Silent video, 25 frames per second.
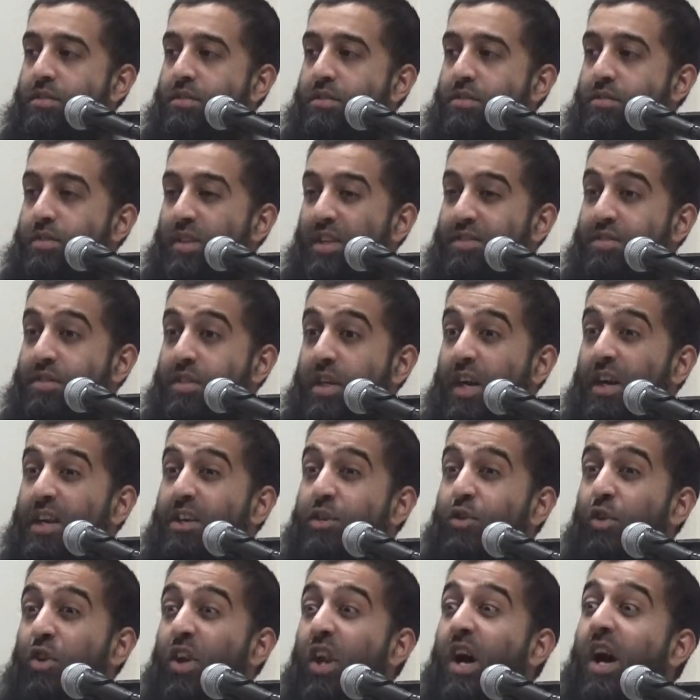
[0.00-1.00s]
So that's,
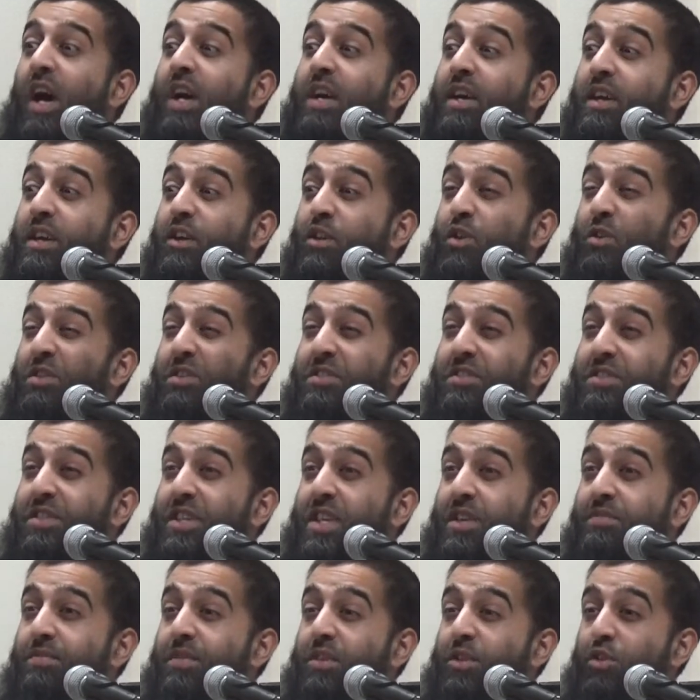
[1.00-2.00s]
and you're lying, you're
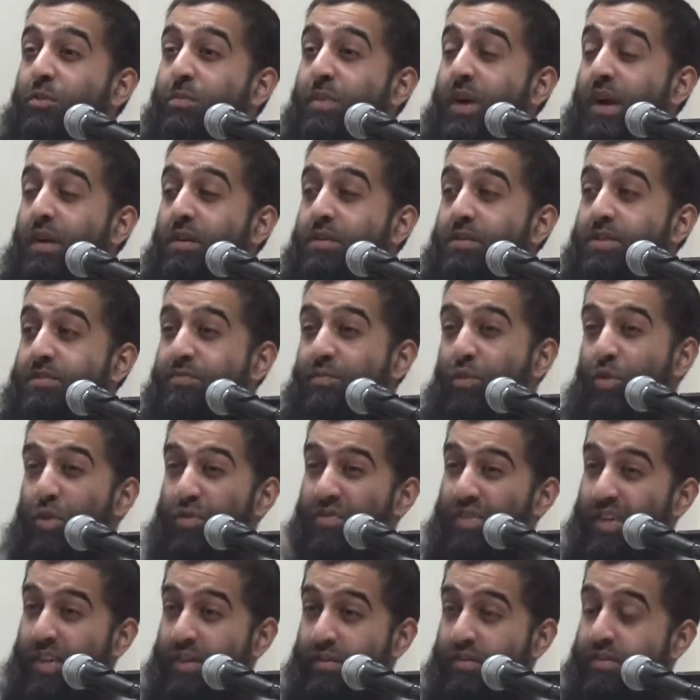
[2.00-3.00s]
deceiving your parents.
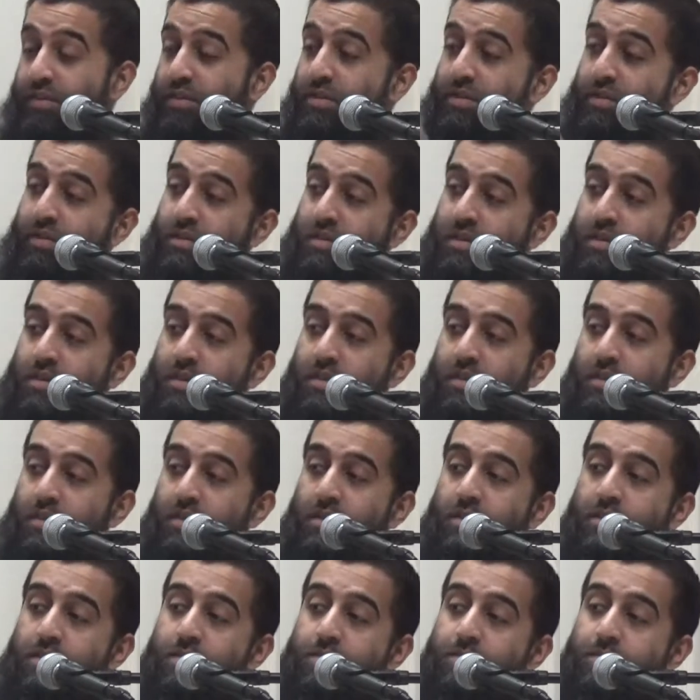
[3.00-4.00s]
Four things.
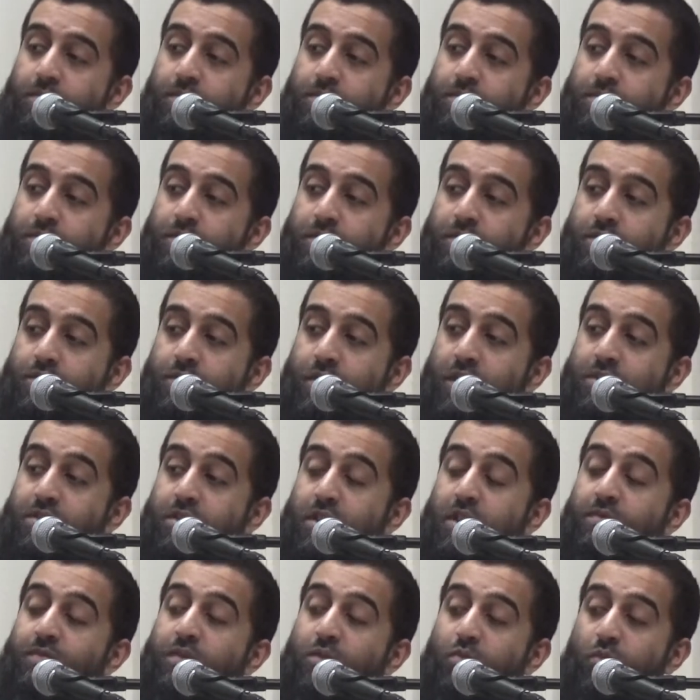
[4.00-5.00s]
So that's
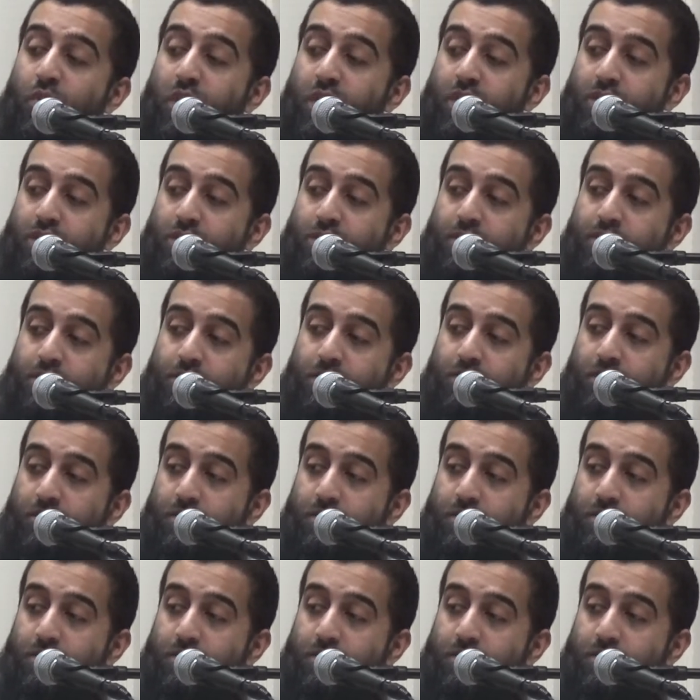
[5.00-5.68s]
even worse.